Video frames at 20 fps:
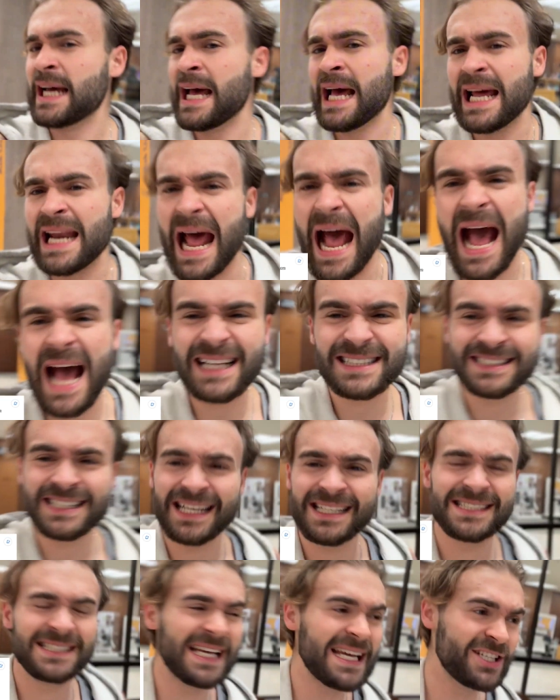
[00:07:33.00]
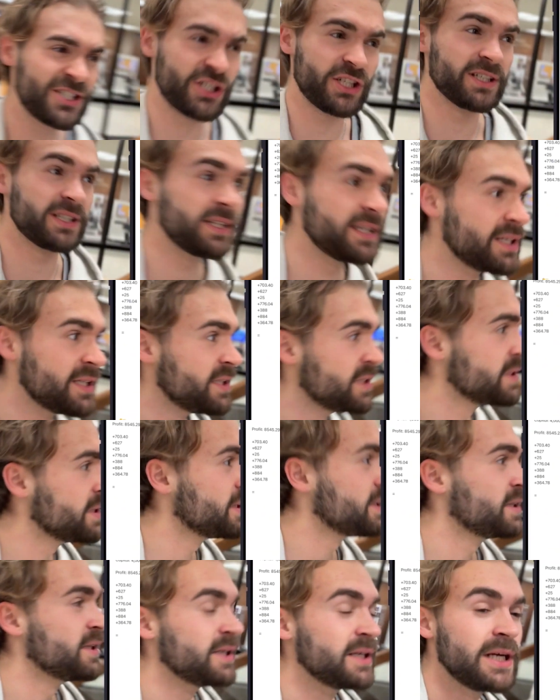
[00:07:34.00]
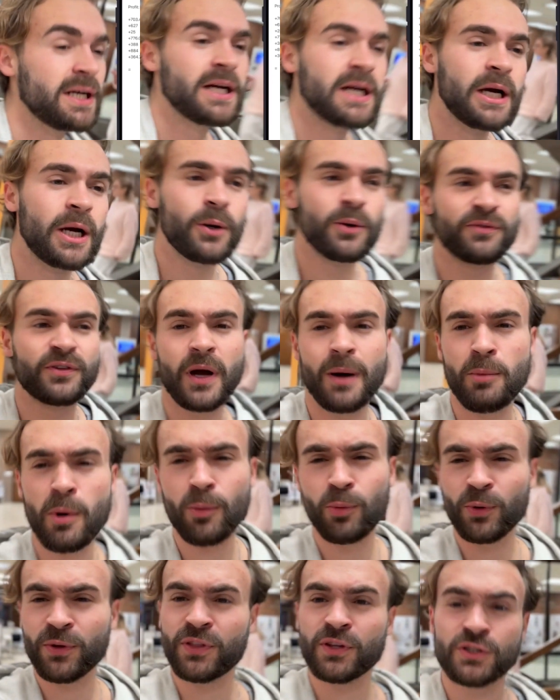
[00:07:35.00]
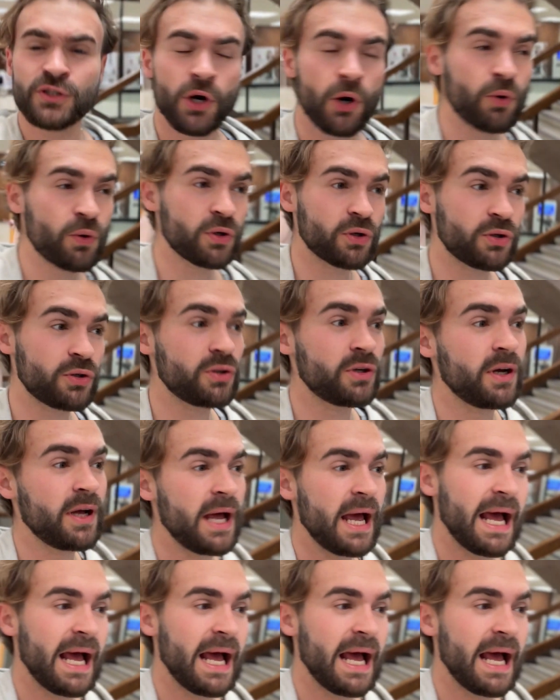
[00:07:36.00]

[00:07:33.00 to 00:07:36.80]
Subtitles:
and assessation, we've come up with the total